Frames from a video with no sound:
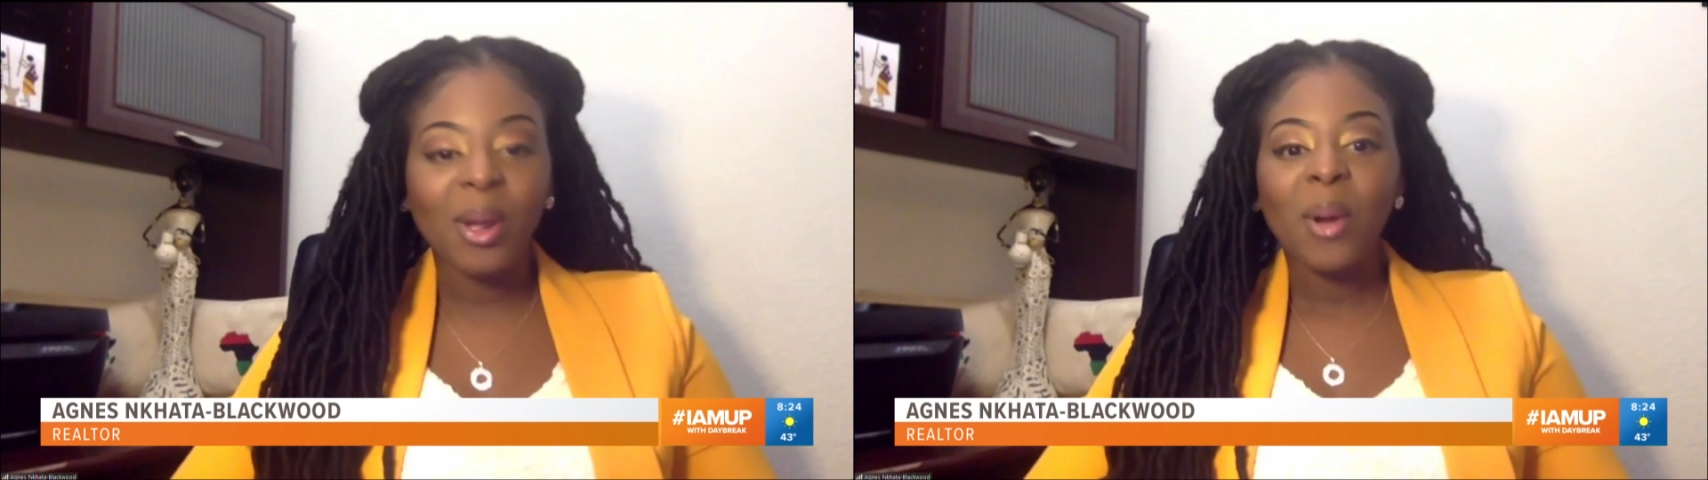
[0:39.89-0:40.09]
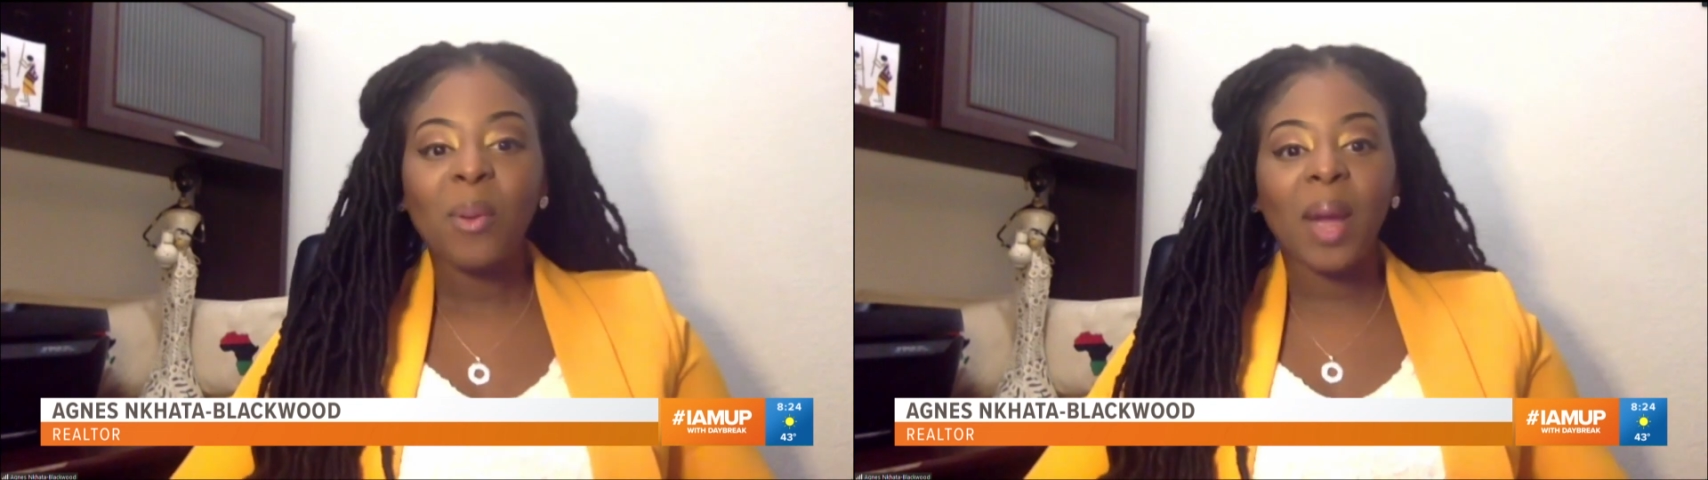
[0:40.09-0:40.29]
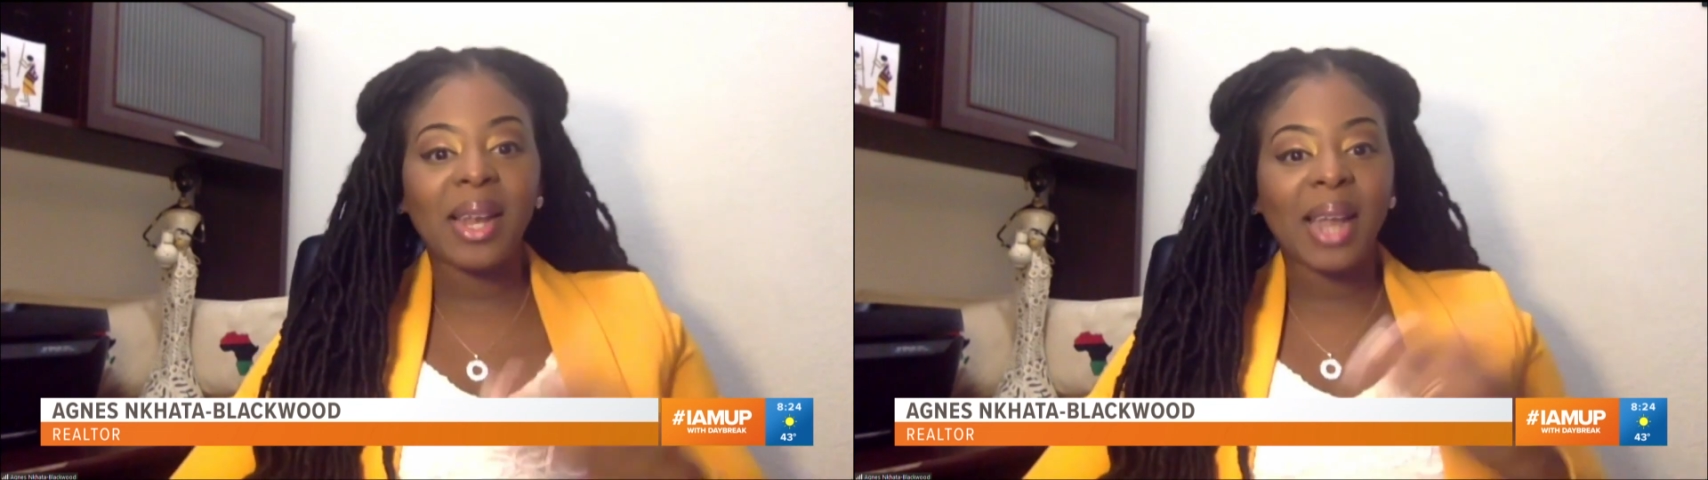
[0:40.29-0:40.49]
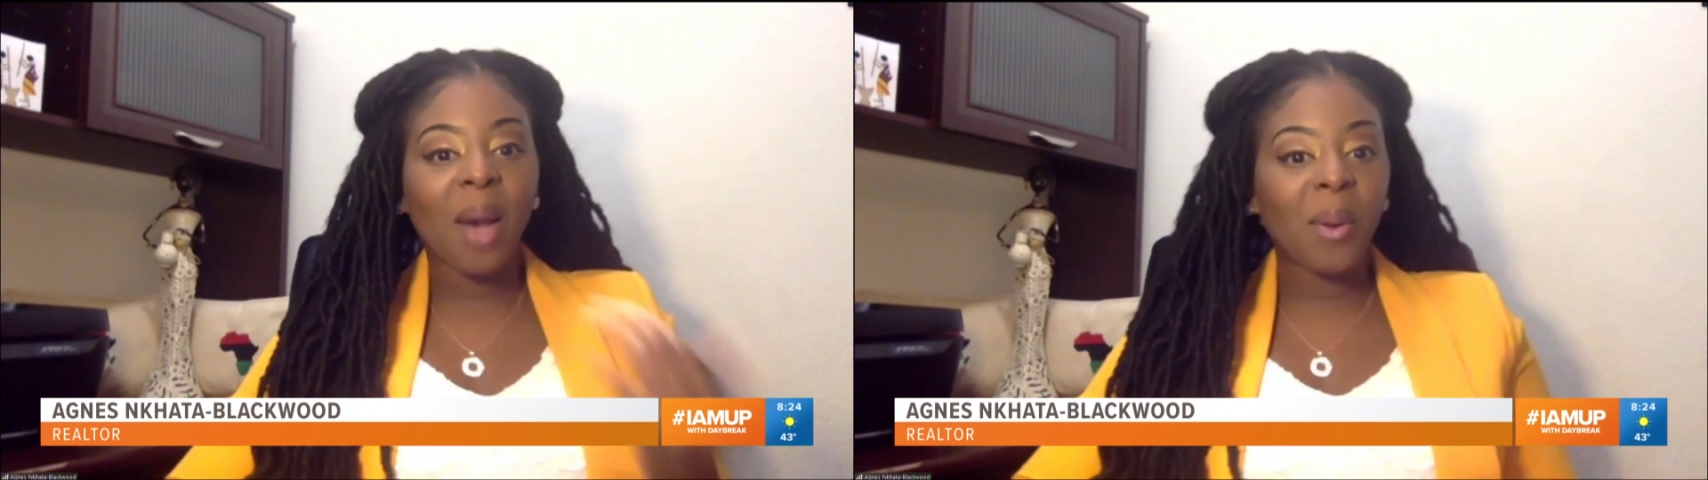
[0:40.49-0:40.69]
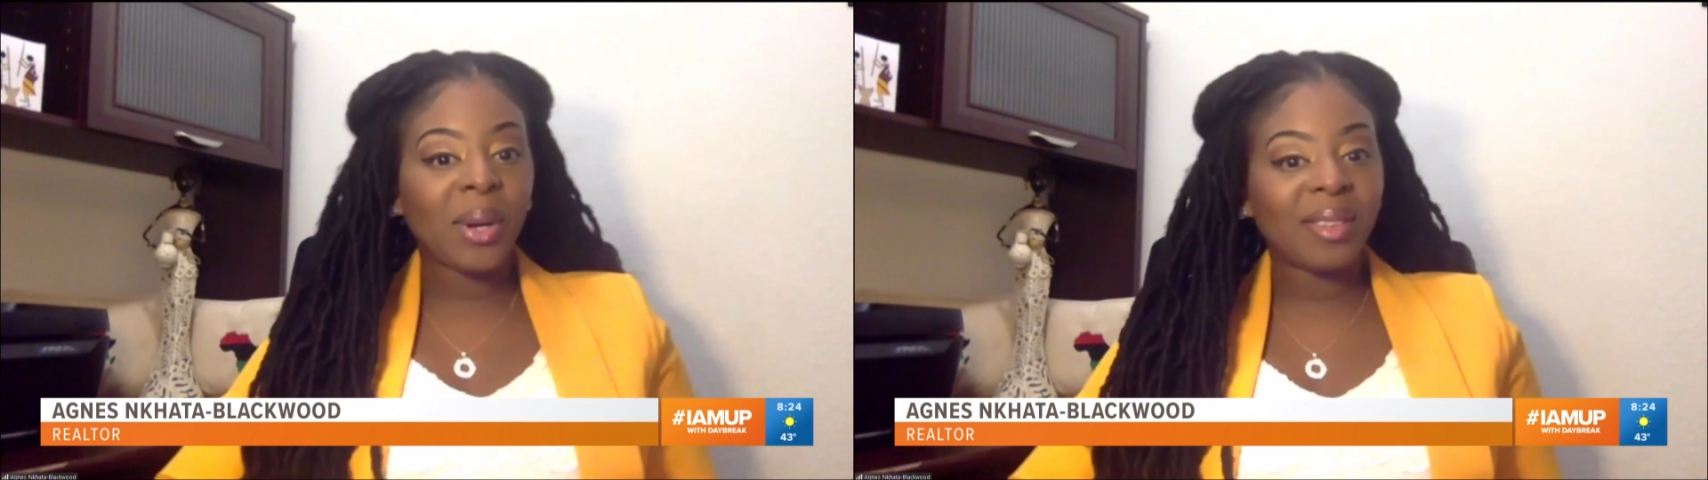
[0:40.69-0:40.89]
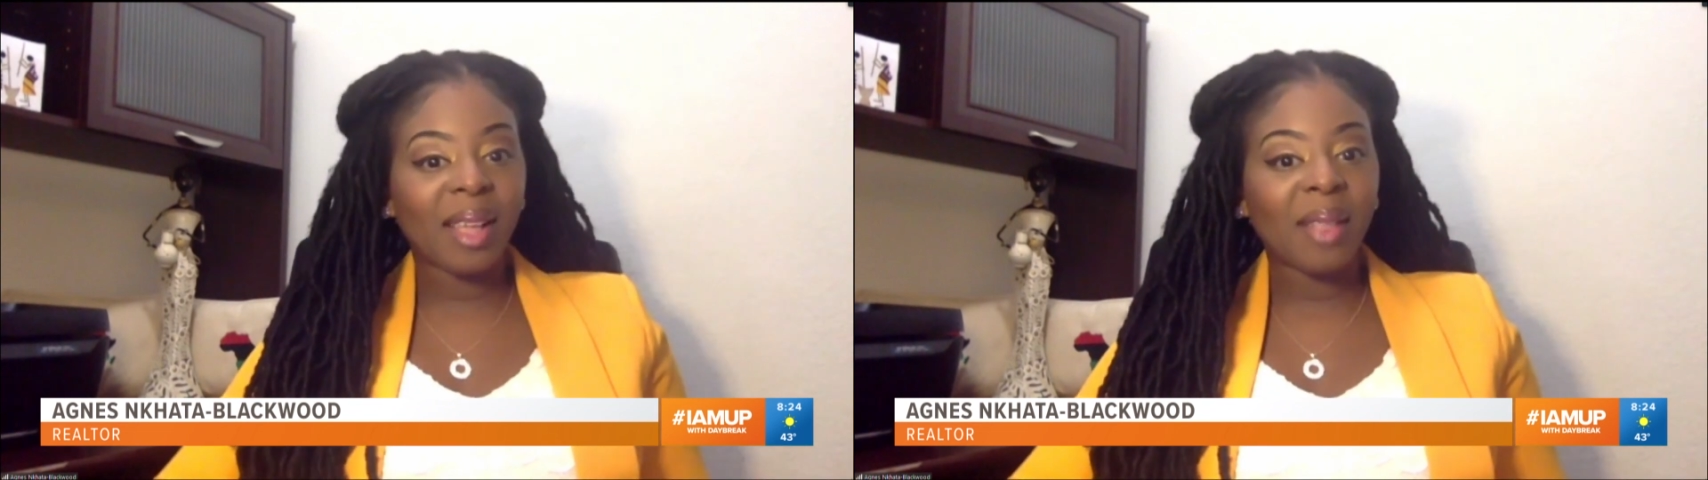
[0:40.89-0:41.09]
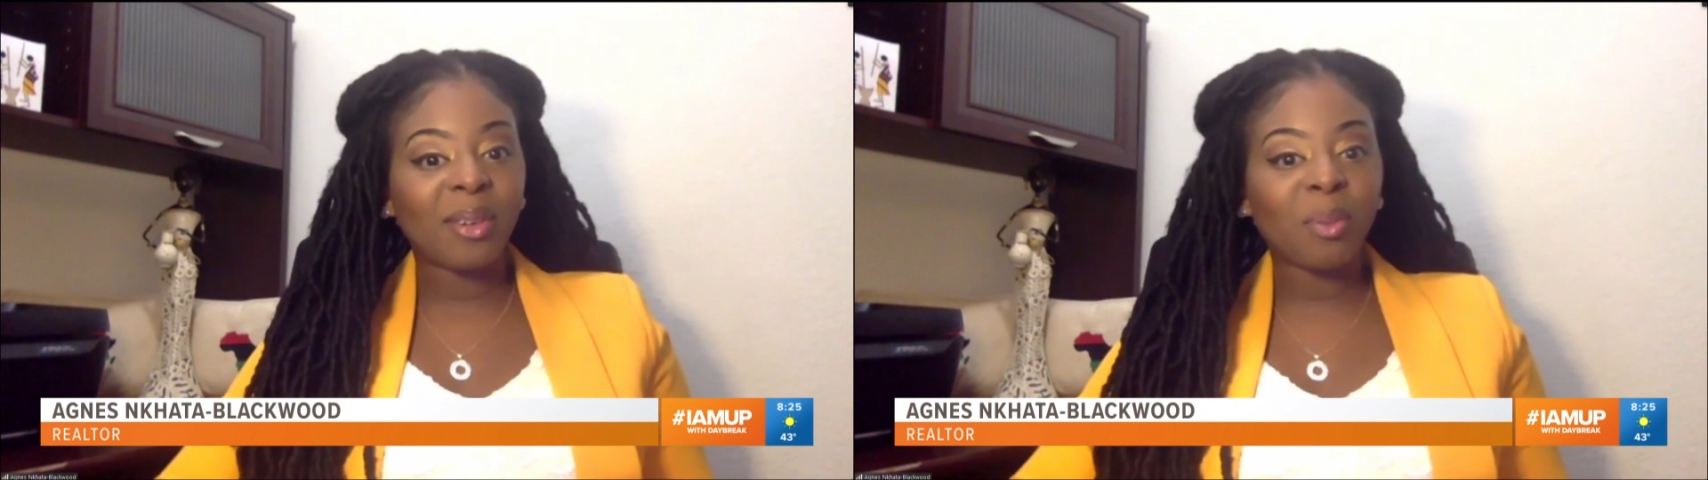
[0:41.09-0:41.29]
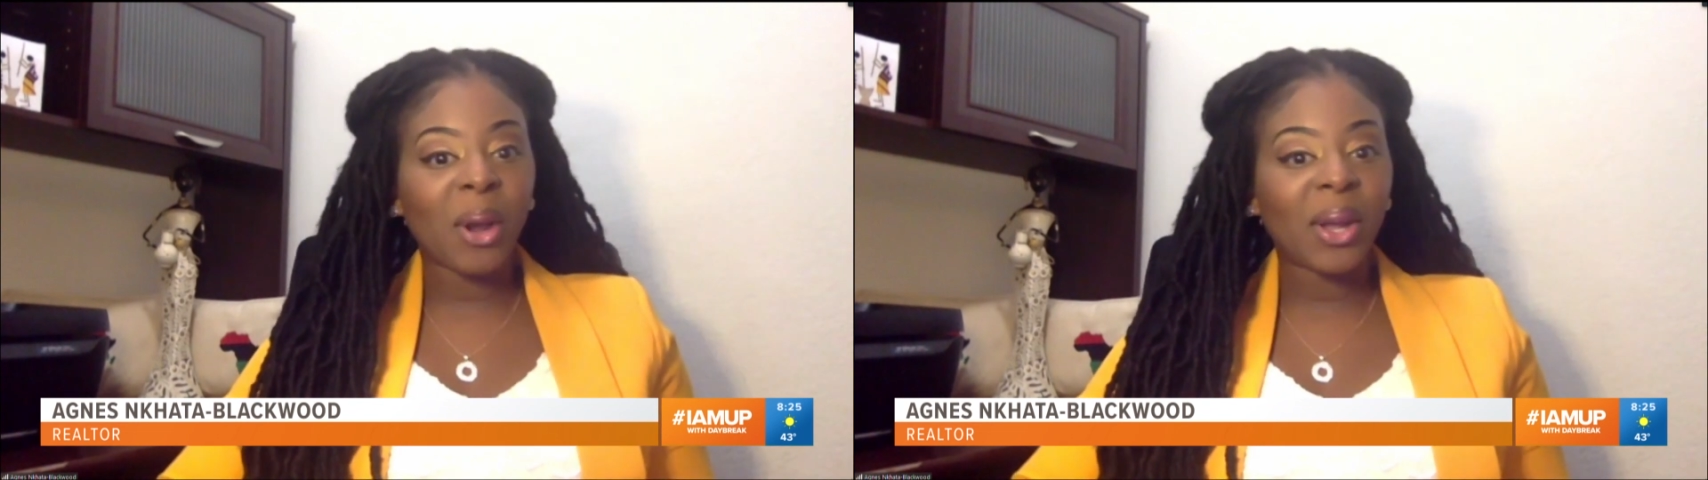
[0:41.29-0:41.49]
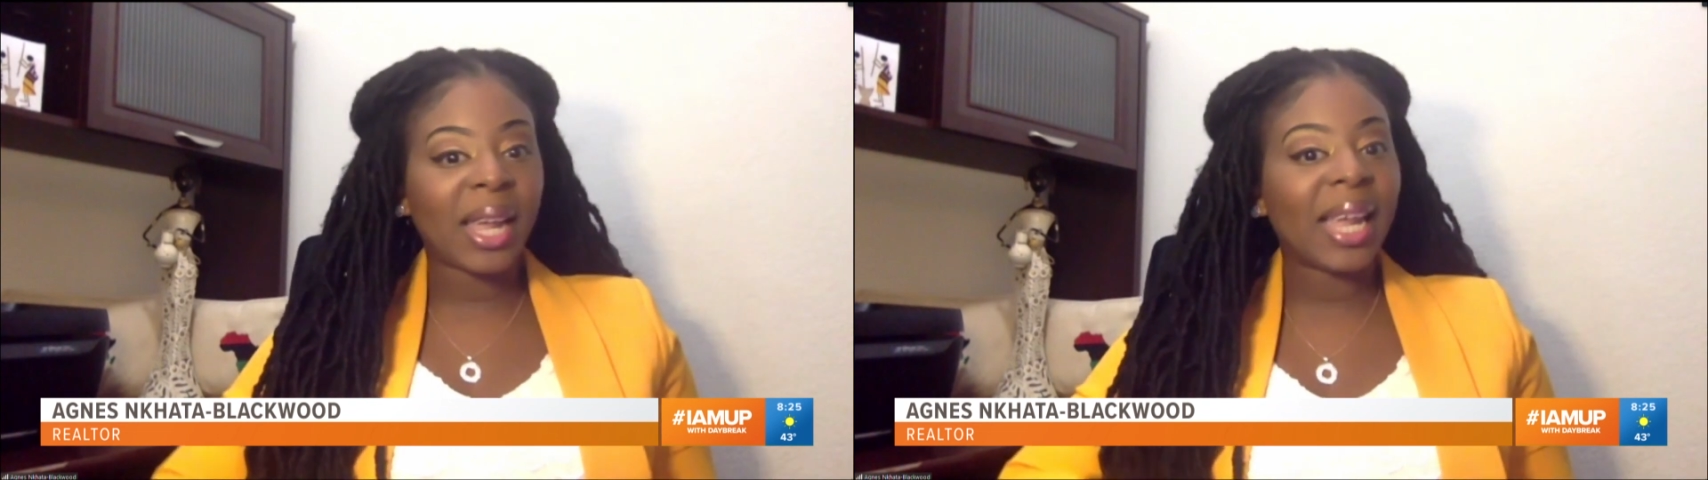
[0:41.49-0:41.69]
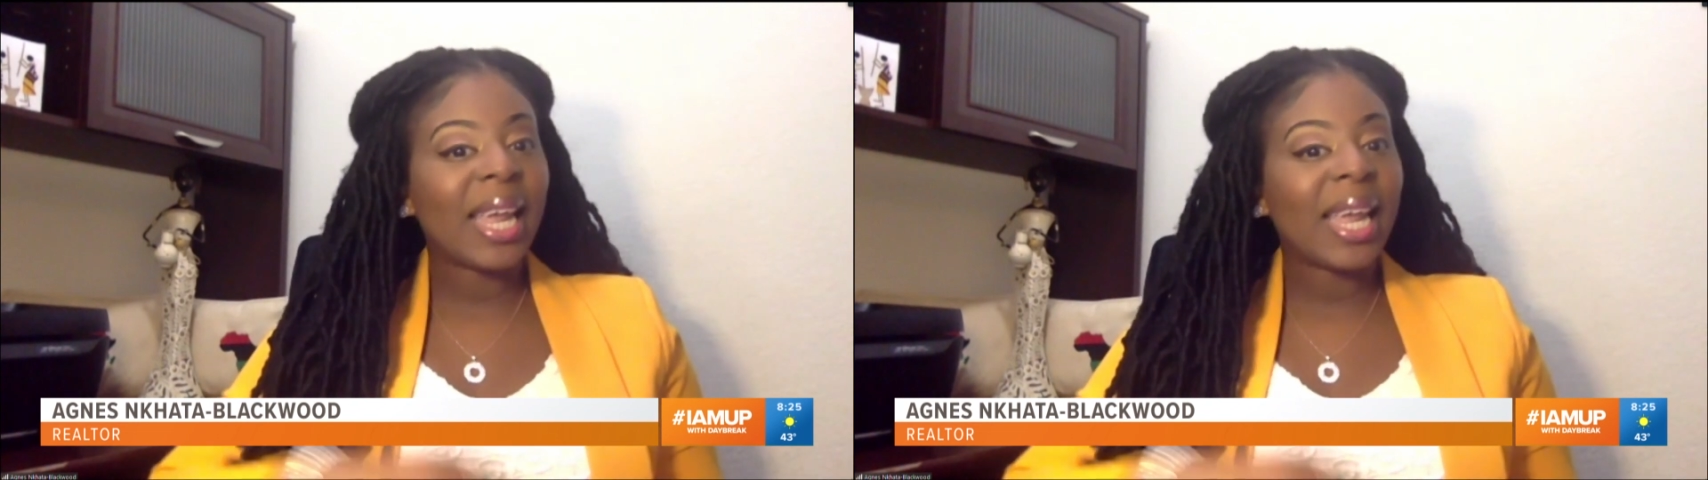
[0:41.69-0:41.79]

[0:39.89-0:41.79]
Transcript: Mm-hmm. Right now we're in a seller's market.